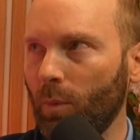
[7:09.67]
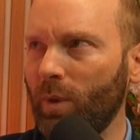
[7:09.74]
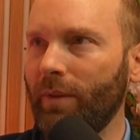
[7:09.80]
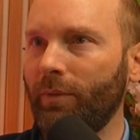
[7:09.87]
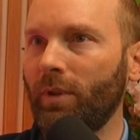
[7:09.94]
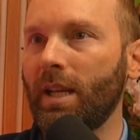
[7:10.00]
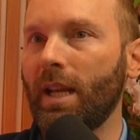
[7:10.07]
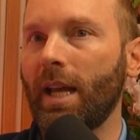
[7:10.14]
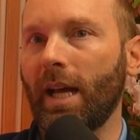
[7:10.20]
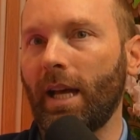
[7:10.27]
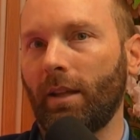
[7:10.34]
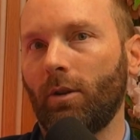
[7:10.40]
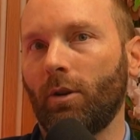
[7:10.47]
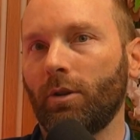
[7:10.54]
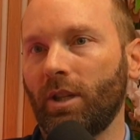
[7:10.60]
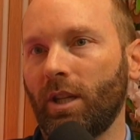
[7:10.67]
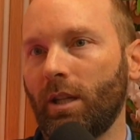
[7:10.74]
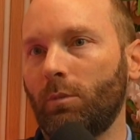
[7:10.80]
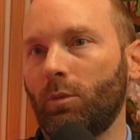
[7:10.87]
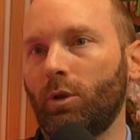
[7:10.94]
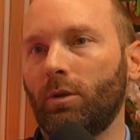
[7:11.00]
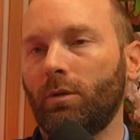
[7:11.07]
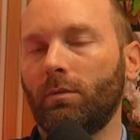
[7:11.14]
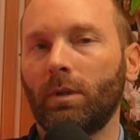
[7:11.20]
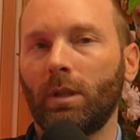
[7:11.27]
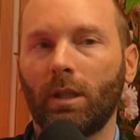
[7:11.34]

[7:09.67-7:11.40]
We definitely had large animal